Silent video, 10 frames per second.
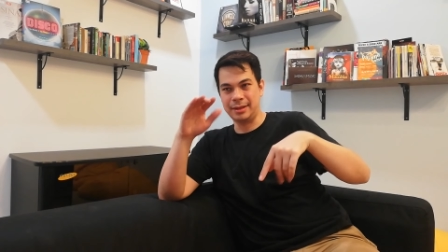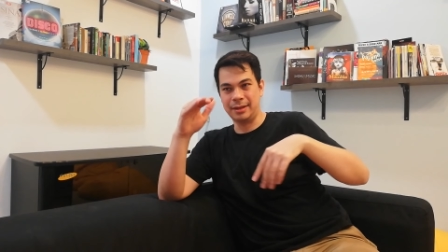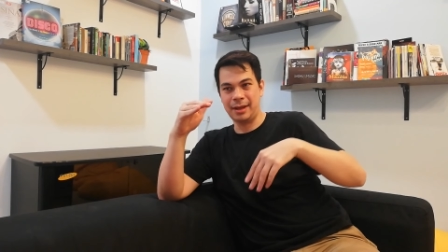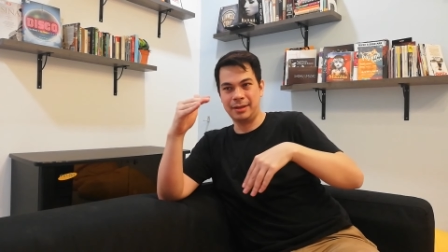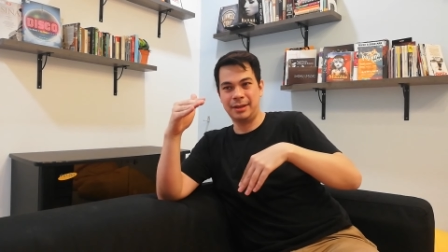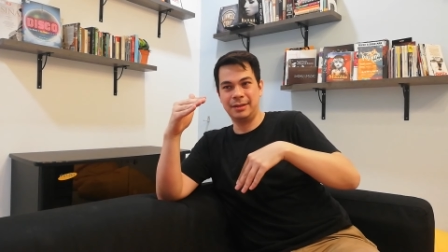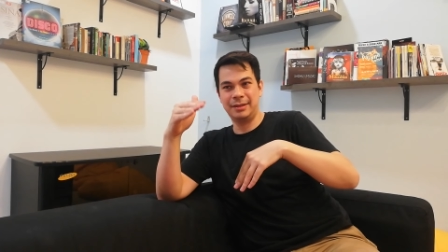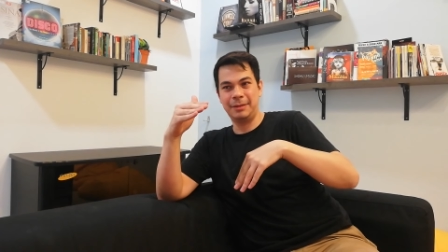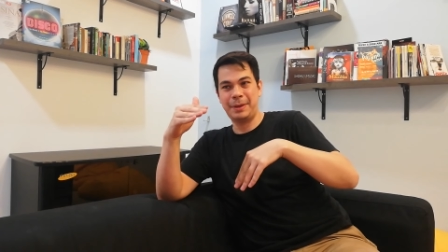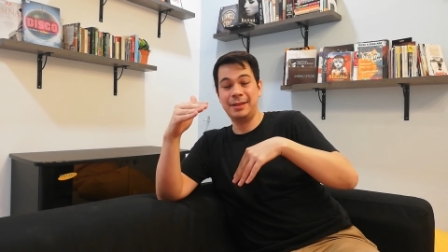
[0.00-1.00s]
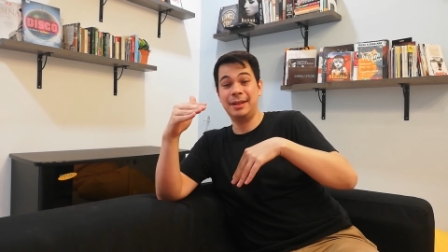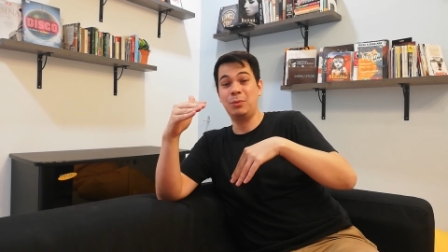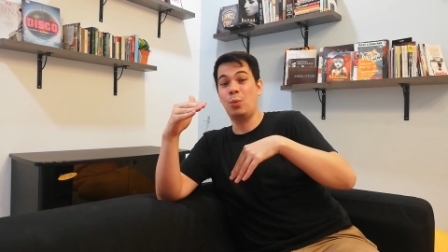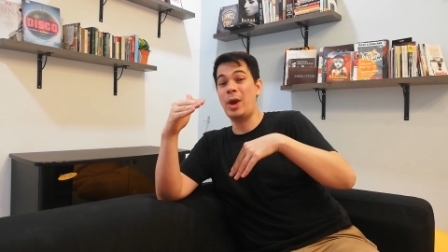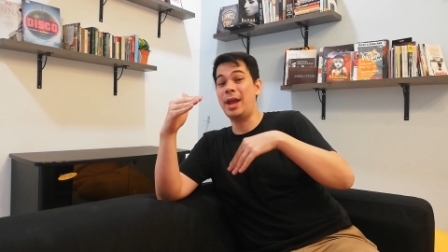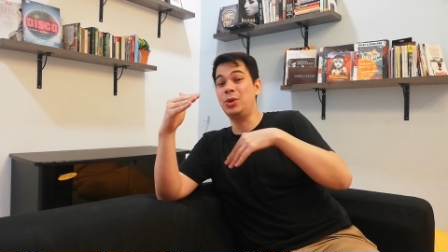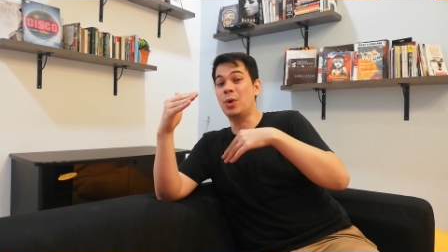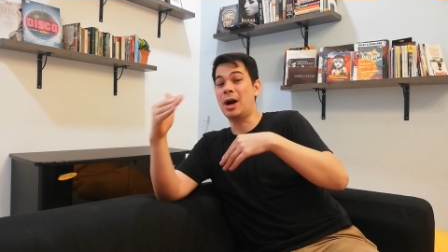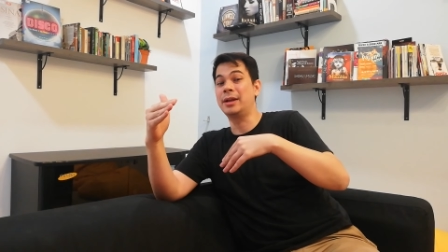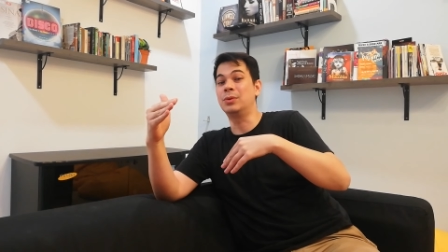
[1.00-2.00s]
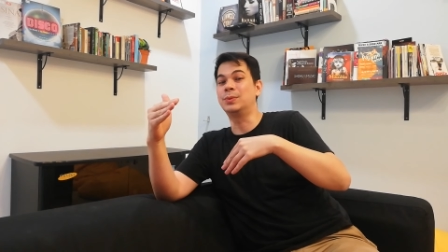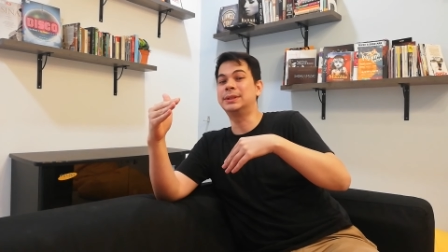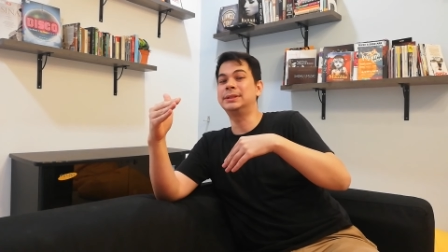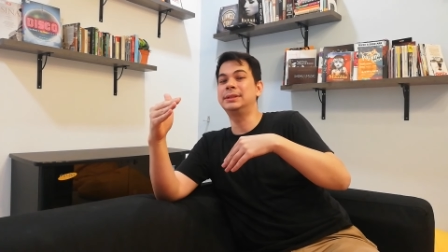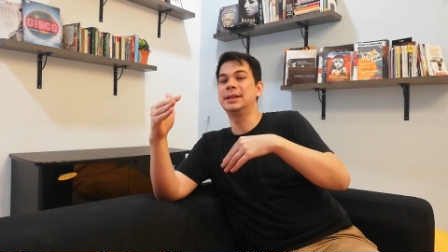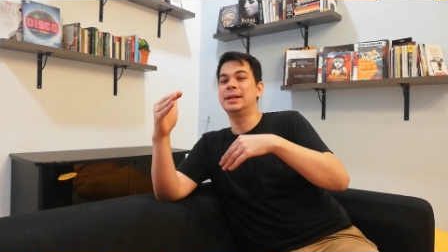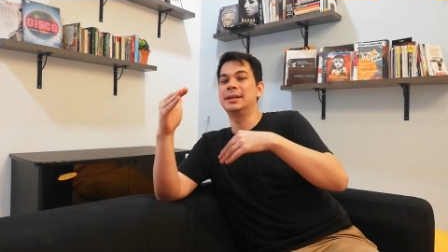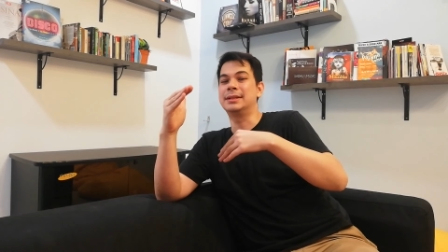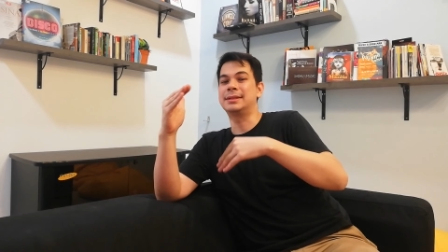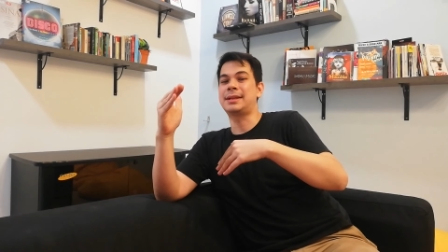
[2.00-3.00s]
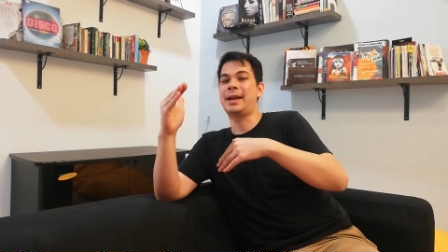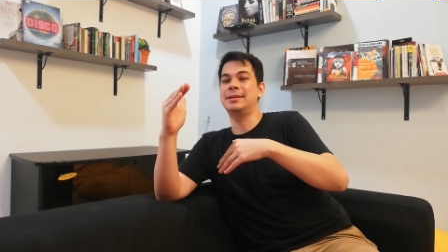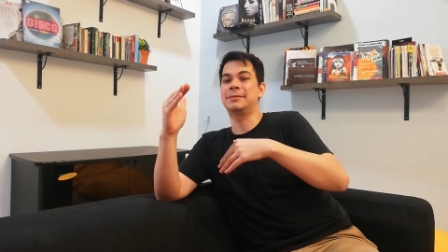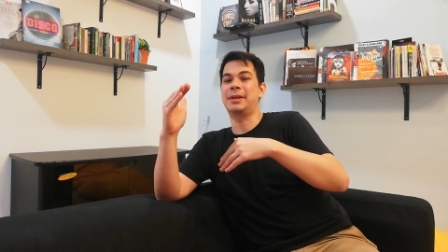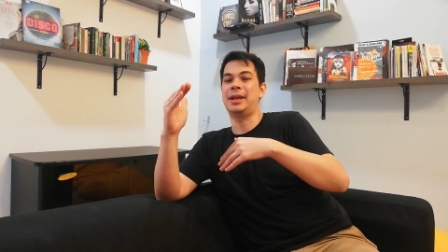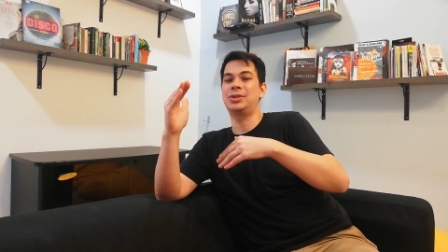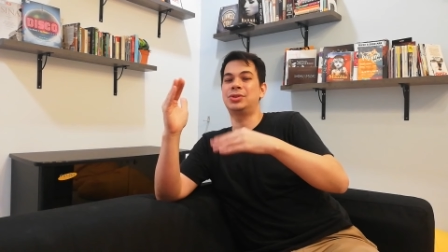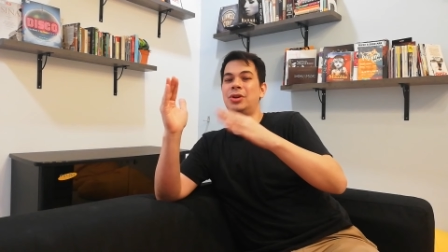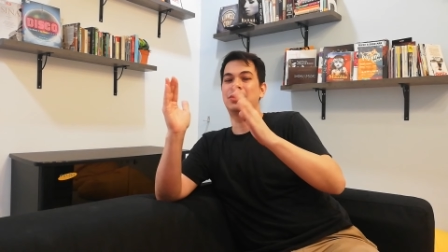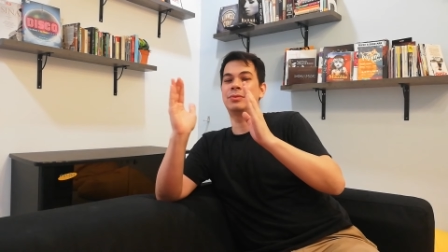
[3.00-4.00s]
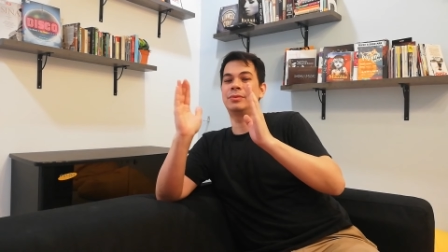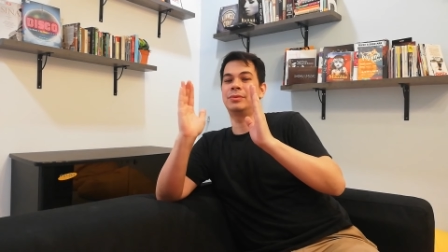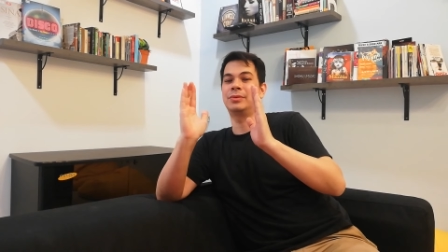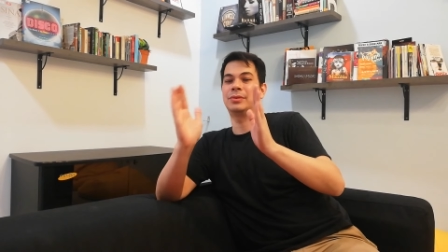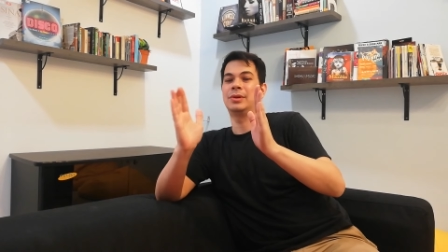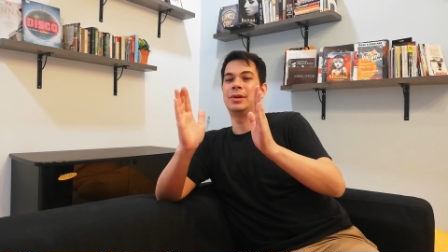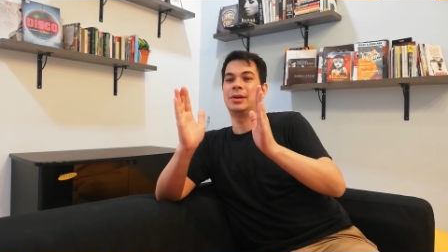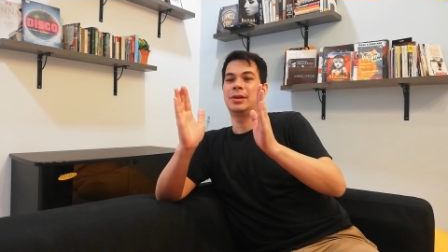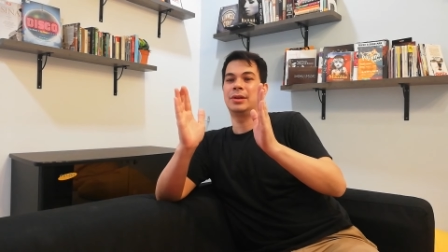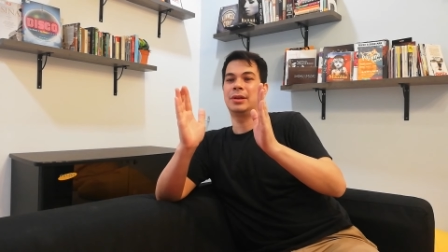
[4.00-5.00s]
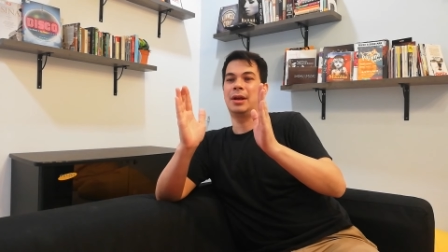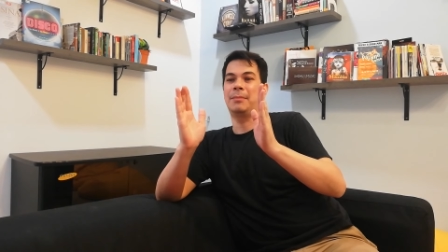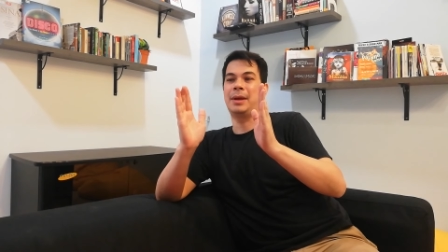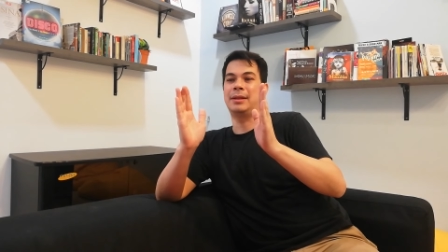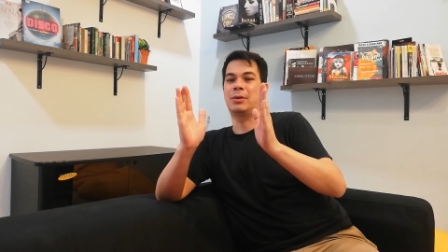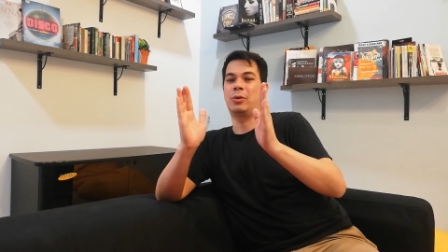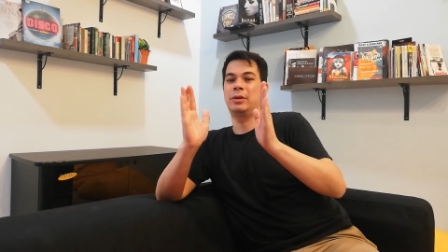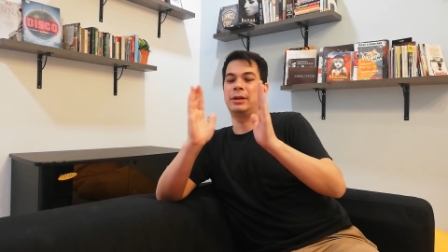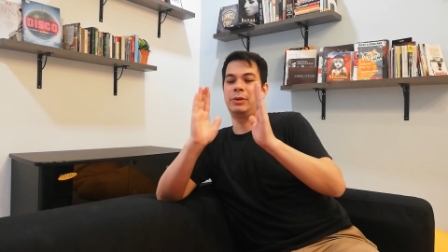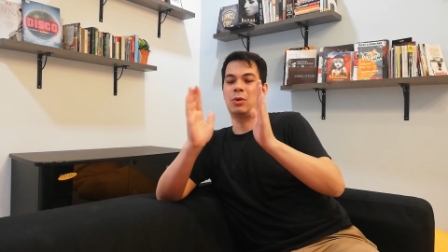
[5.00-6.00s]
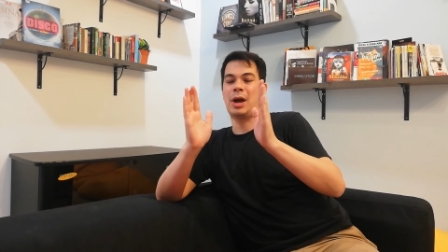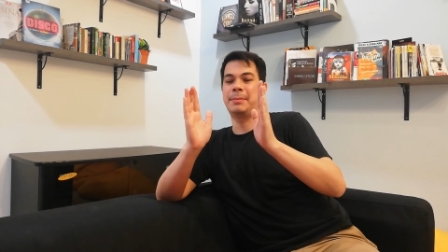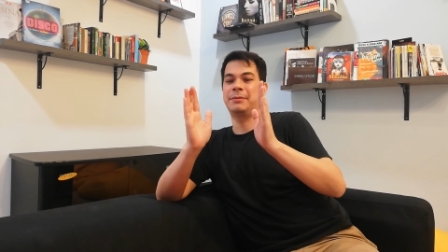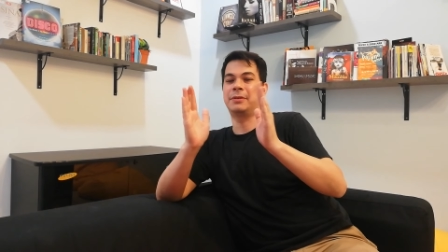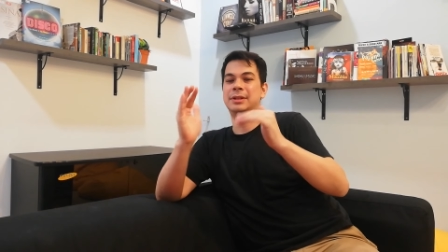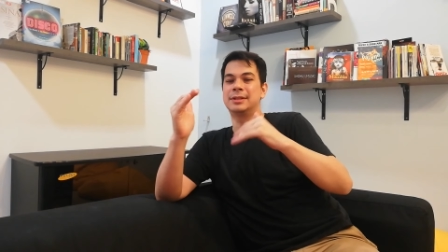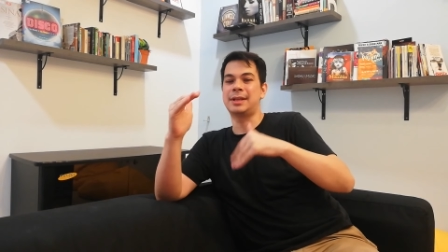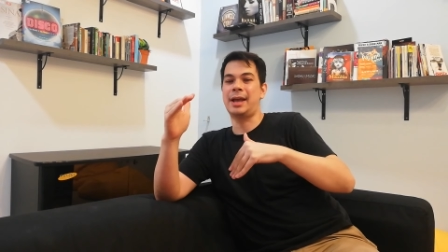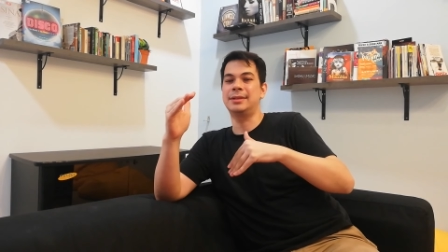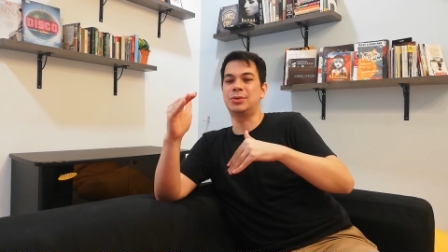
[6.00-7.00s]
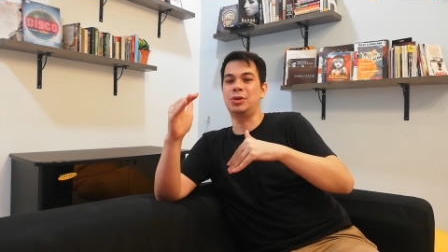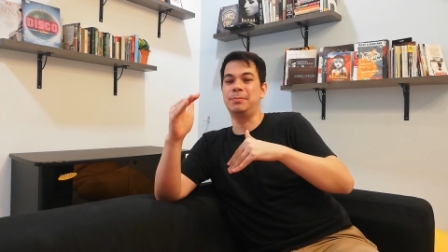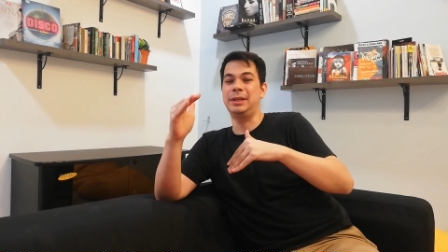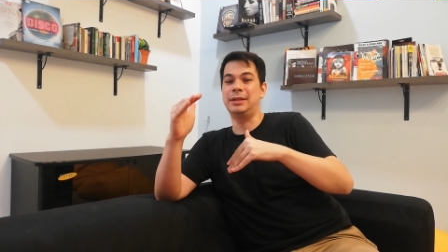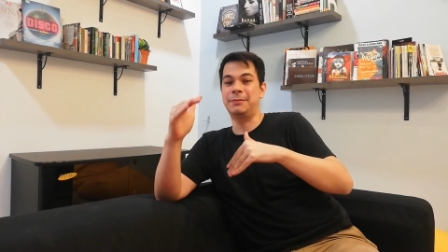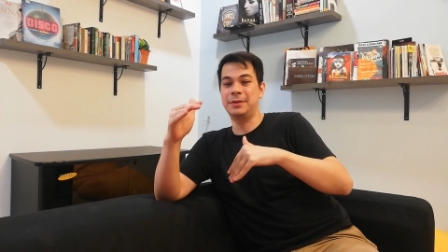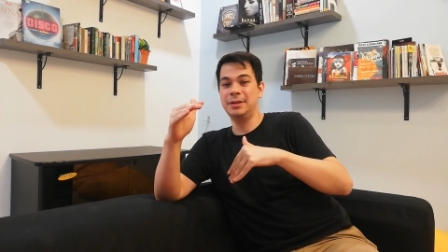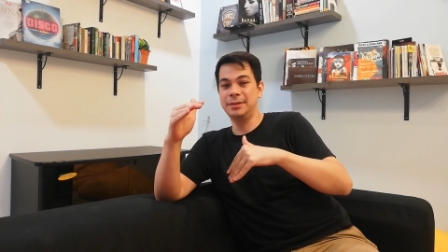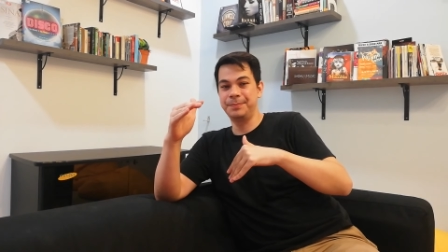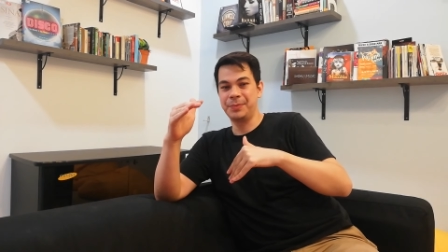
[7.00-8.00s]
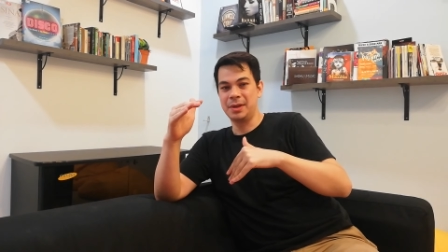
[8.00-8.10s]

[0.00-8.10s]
It, and depending where you are in the world, the size of the headshot um, and the, the requirement for the size could be different.